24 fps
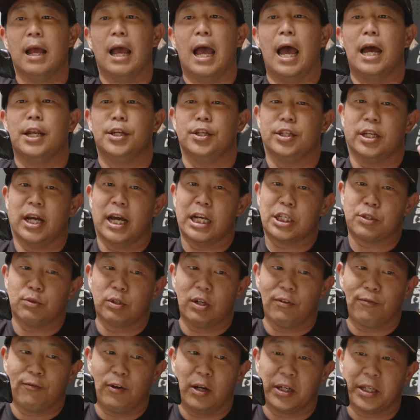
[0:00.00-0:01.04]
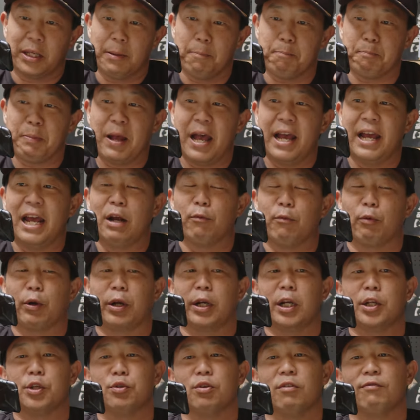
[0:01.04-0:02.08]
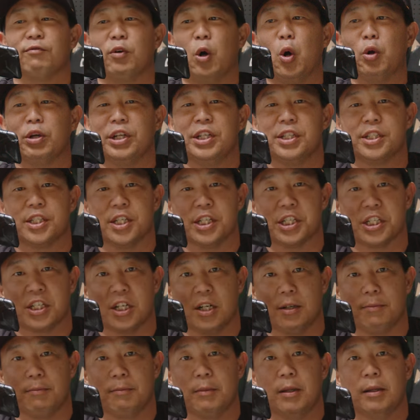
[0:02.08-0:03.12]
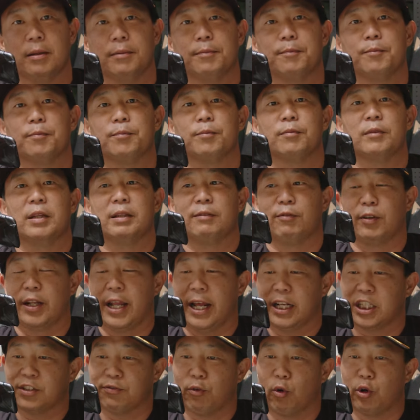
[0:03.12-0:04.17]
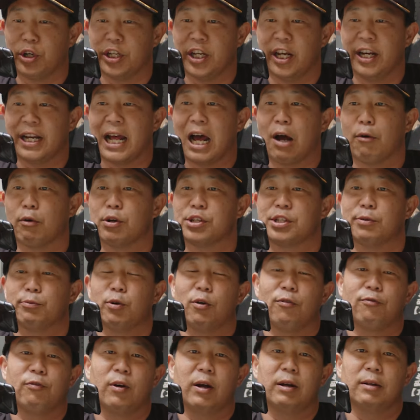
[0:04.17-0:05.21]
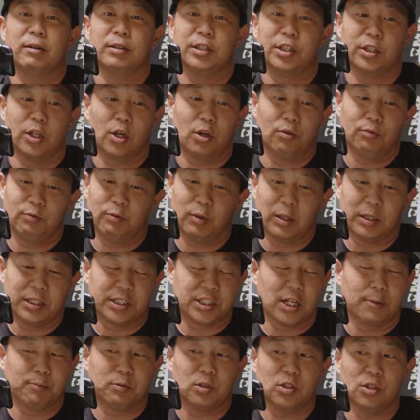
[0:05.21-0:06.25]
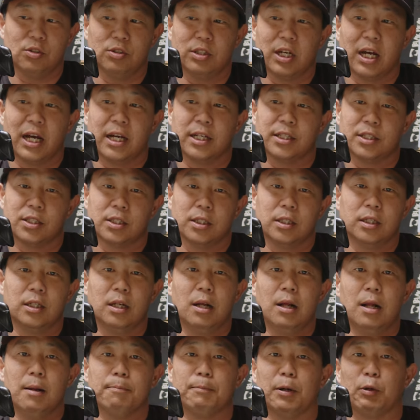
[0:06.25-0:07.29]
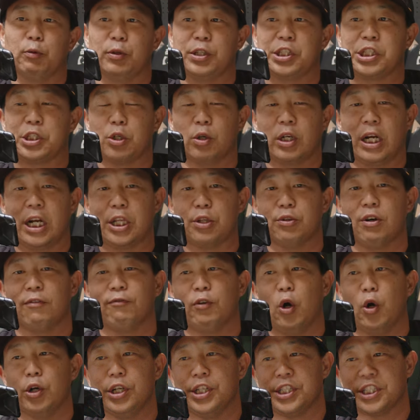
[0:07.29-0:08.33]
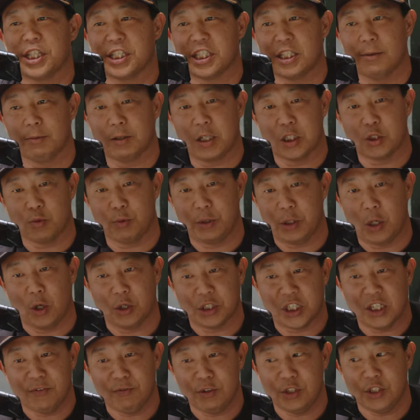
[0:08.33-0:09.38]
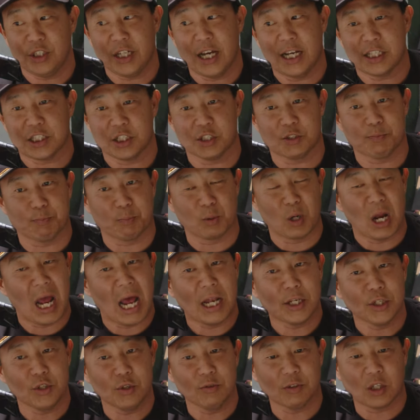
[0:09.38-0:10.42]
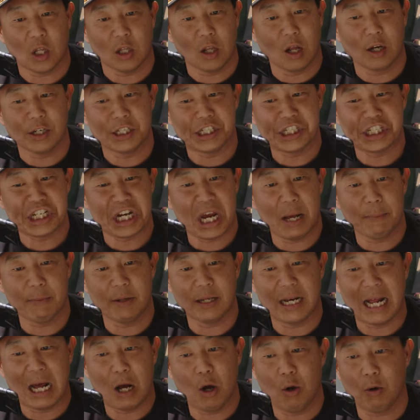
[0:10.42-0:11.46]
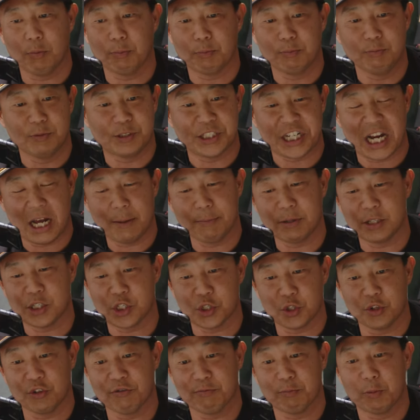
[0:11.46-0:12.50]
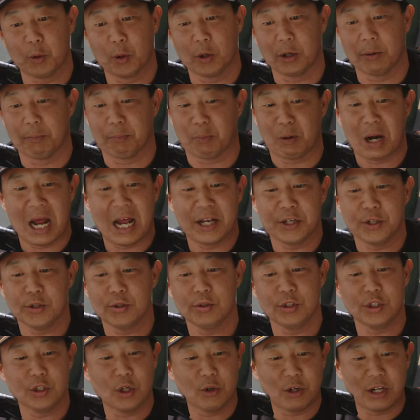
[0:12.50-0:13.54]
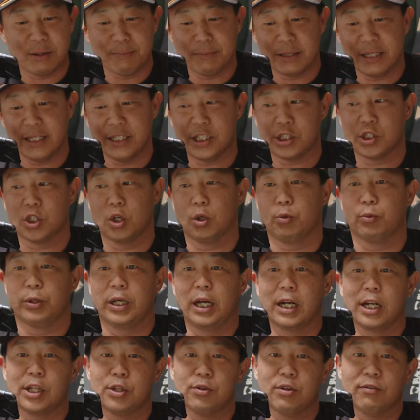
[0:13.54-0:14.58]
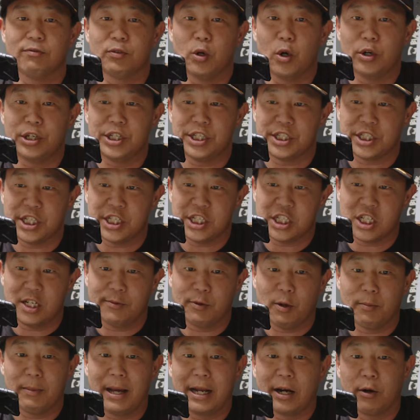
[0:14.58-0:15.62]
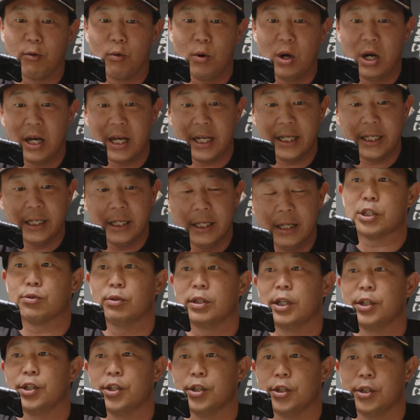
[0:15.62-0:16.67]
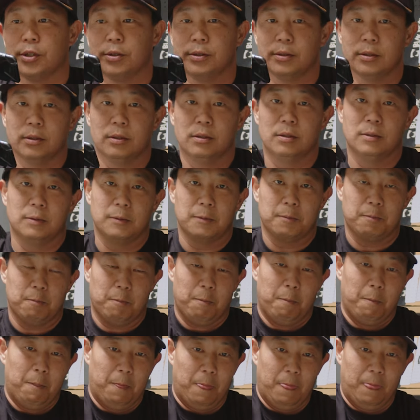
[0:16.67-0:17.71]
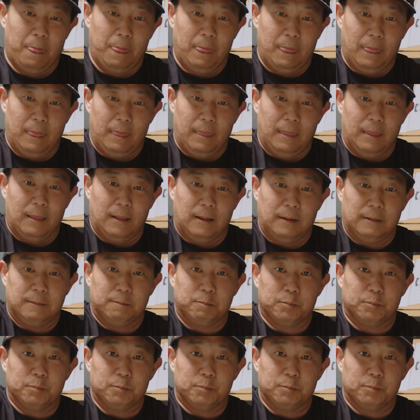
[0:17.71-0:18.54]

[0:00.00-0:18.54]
and you guys wanna fucking bet, and we're gonna do a voting system for the next forty-eight hours, and we'll fuck, you know, what's up to you guys. But we still gotta do a voting system because we are giving you guys this brand new Kalani Chapman, Al Chapman surfboard, brand new. You know what I mean? So we gotta do a voting system no matter what. What do you guys wanna do? Hold on, hold on,